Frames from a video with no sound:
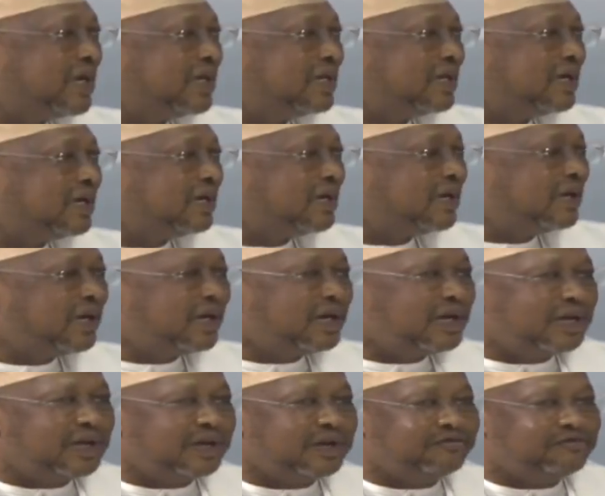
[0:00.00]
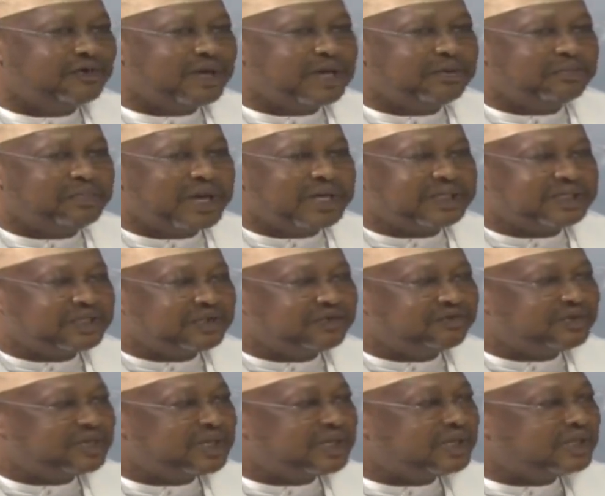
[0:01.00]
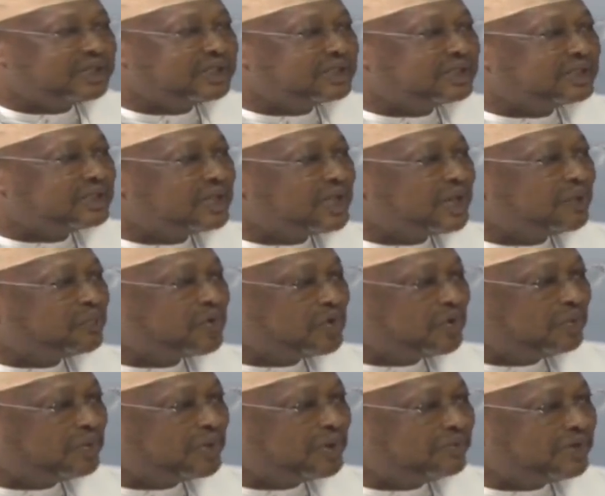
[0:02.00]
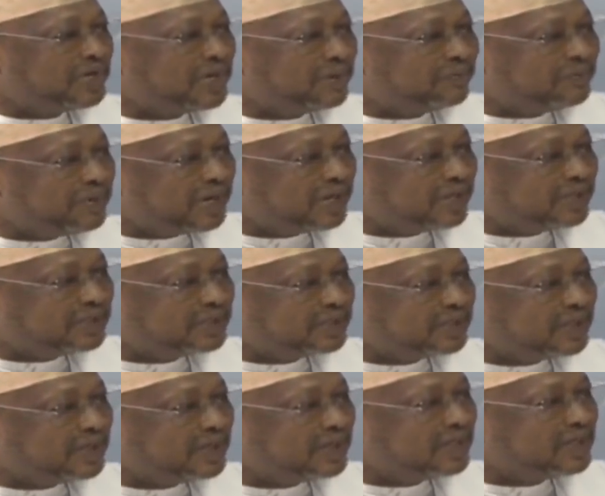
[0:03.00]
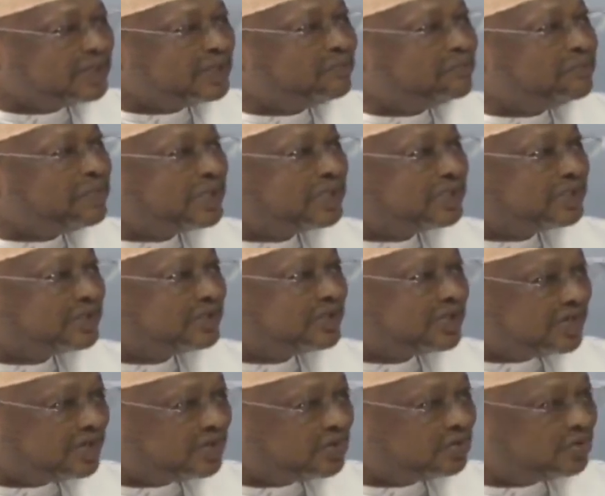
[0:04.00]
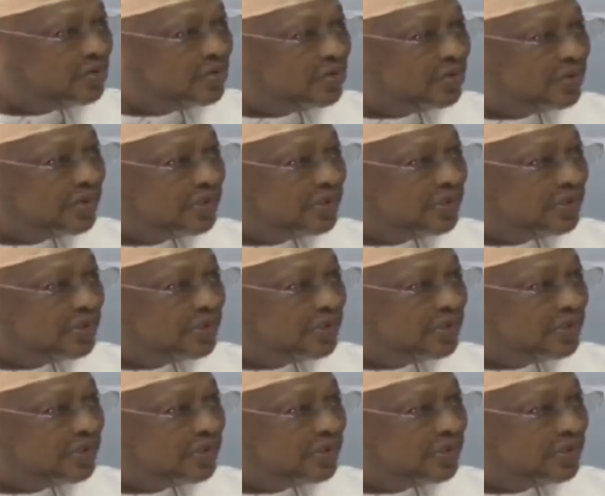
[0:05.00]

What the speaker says: other. If I perceive there is a problem in a place, the best thing to do